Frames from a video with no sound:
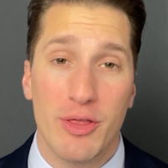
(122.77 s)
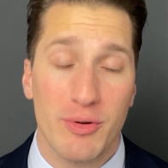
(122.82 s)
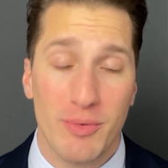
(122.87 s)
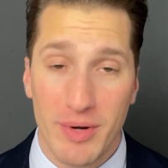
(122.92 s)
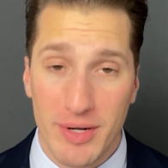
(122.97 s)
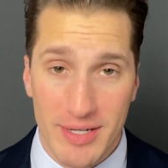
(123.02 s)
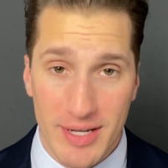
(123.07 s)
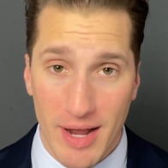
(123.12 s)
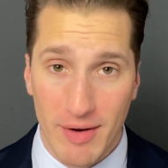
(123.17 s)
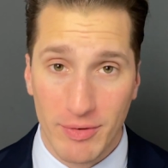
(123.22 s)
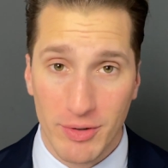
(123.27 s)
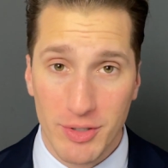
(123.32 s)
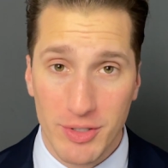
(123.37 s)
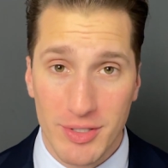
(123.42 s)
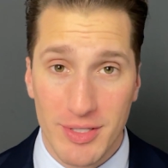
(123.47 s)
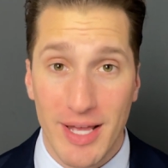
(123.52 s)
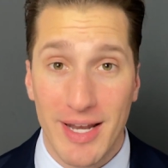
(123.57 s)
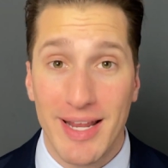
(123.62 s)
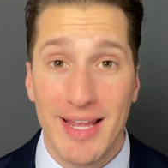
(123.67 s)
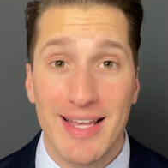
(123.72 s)
endeavors
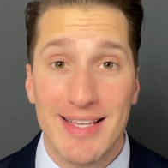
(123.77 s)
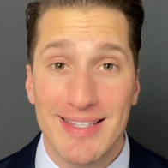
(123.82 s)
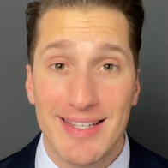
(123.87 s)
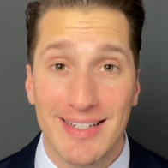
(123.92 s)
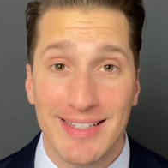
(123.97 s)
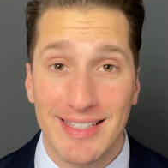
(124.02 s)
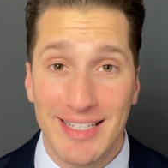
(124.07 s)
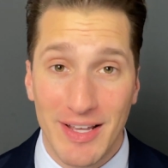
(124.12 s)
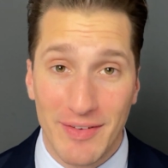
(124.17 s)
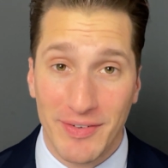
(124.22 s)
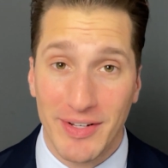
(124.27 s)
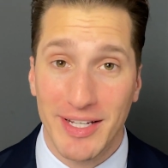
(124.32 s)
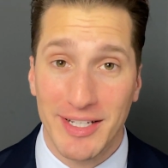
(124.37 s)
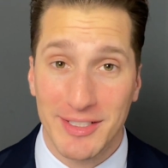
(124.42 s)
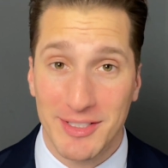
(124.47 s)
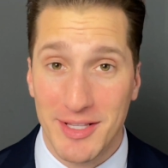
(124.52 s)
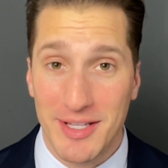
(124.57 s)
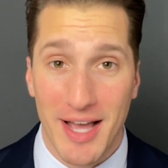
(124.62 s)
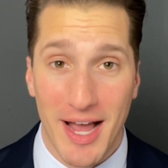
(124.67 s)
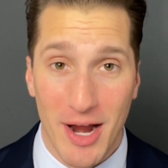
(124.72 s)
that isn't giving it
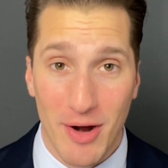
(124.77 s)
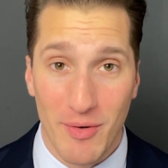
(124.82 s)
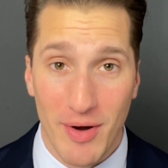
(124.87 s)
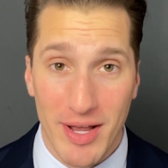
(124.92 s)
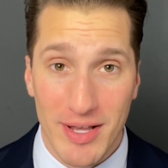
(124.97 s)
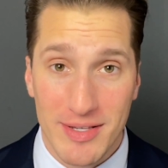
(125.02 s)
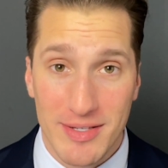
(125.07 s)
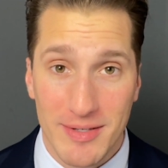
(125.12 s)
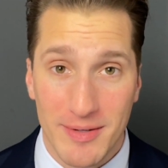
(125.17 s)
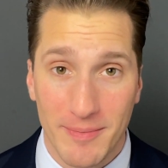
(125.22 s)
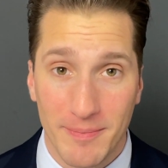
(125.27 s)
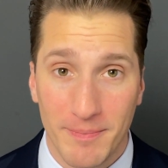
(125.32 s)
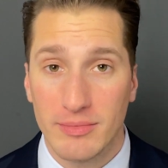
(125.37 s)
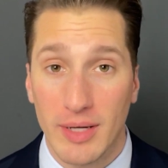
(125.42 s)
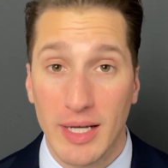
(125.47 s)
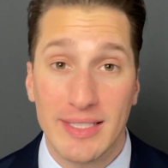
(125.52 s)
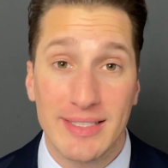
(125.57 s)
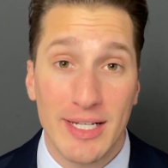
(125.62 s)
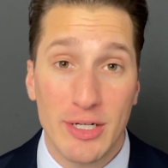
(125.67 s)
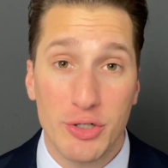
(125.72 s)
to the IRS.
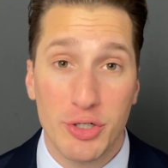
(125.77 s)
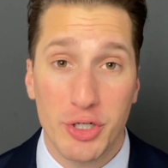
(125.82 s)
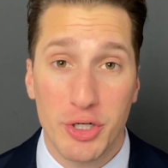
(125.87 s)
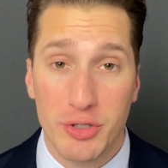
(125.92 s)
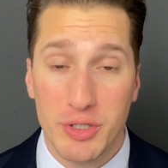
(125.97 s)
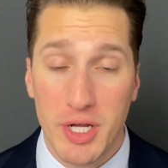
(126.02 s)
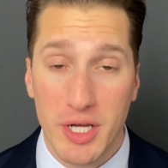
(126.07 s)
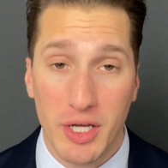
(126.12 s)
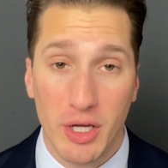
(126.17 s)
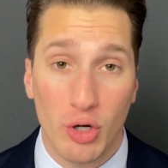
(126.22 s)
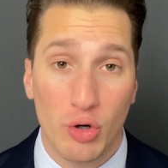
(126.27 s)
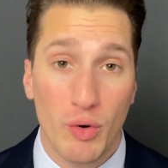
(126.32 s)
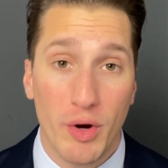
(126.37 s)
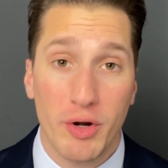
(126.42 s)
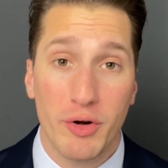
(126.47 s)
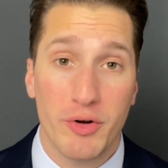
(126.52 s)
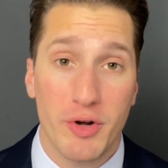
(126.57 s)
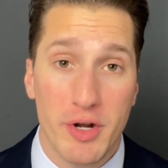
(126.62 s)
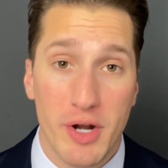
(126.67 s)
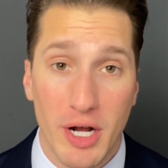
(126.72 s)
Essentially, you're taking
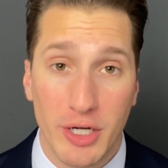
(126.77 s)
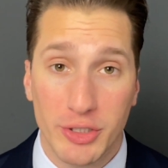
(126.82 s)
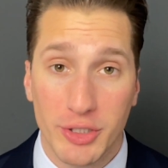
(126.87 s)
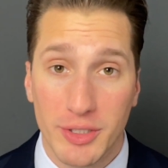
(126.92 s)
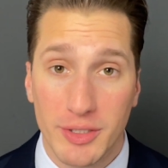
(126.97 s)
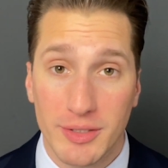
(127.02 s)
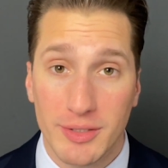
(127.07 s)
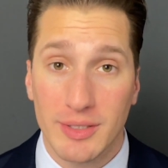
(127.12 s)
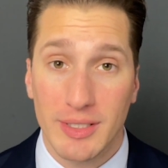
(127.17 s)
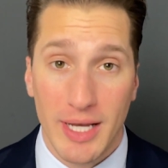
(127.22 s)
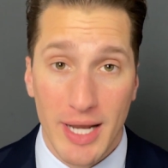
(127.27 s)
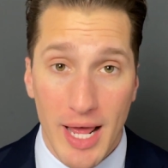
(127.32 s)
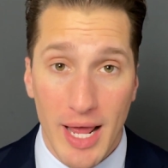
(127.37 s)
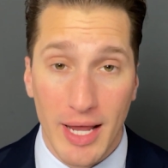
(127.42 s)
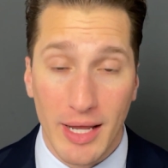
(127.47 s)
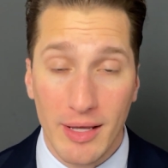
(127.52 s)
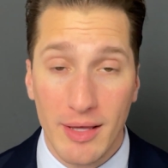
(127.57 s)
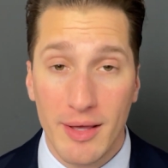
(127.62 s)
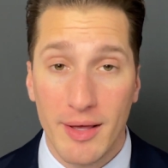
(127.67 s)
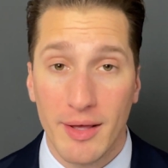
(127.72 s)
greater deductions
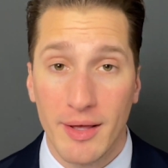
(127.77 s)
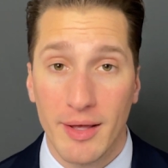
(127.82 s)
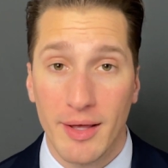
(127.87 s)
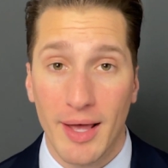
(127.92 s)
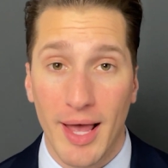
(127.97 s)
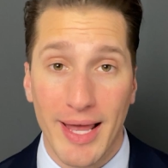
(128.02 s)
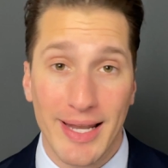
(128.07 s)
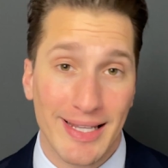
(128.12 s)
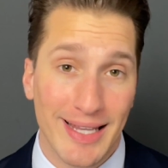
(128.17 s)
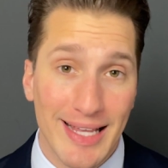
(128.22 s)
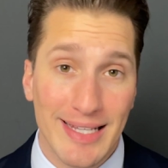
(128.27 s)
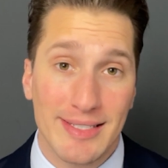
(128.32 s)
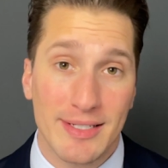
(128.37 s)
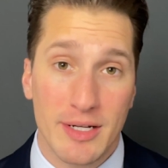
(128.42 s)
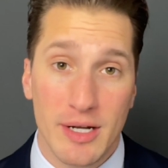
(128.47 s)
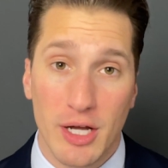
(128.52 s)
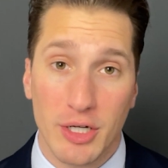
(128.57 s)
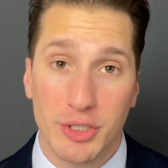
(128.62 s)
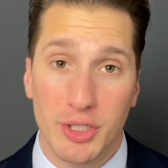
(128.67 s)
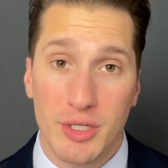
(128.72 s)
today and less
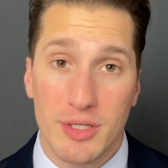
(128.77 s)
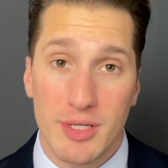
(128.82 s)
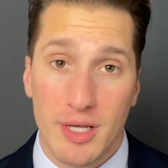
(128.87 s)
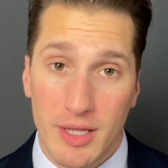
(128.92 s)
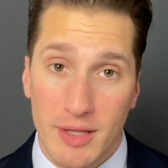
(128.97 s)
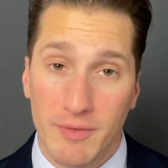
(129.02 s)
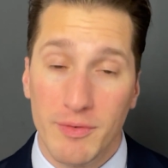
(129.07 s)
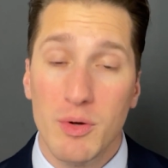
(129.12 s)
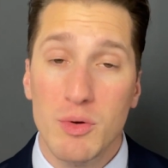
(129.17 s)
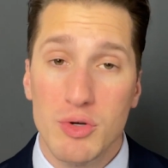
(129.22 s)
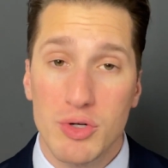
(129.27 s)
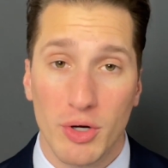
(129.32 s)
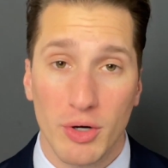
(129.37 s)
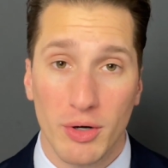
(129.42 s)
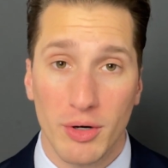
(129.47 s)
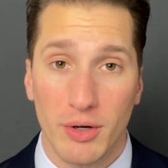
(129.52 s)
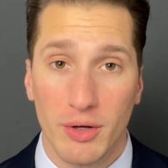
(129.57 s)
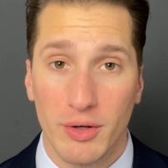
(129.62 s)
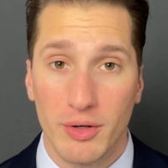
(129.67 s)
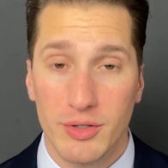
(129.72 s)
deductions in the
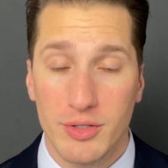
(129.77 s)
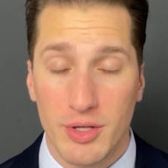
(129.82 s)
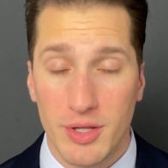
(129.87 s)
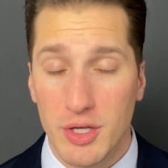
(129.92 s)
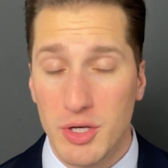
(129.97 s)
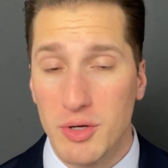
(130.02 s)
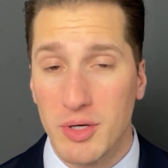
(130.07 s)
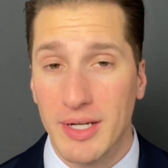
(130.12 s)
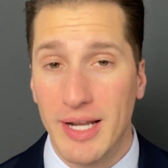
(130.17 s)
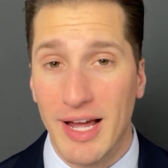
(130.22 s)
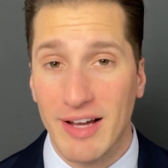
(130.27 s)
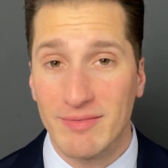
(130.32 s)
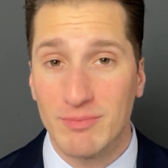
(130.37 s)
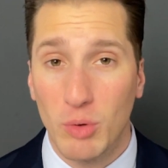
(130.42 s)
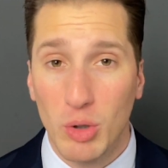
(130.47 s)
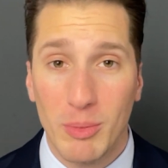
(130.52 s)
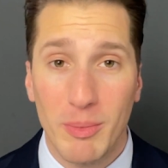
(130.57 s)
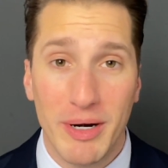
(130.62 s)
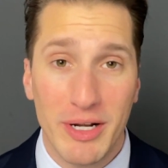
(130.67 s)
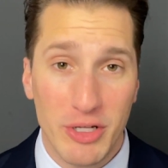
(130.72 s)
future so that you can have
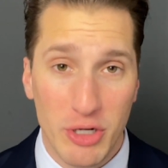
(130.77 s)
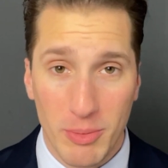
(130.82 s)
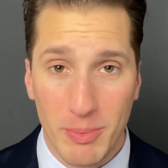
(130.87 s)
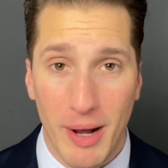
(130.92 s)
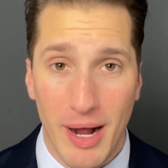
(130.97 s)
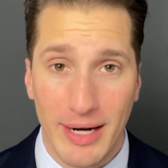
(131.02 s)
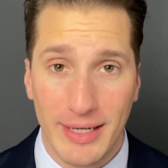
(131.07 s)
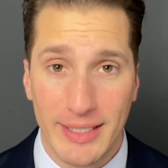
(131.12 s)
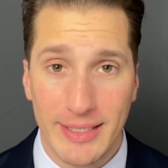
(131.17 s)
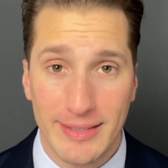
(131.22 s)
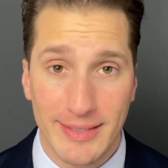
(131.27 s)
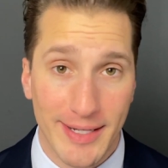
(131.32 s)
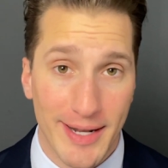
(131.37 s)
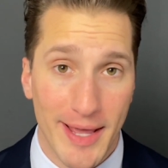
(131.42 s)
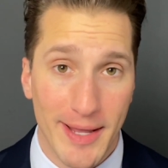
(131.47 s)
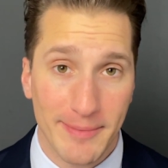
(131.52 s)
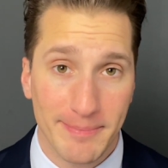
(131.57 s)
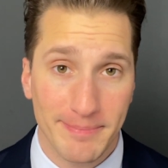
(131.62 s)
more money in your pocket today.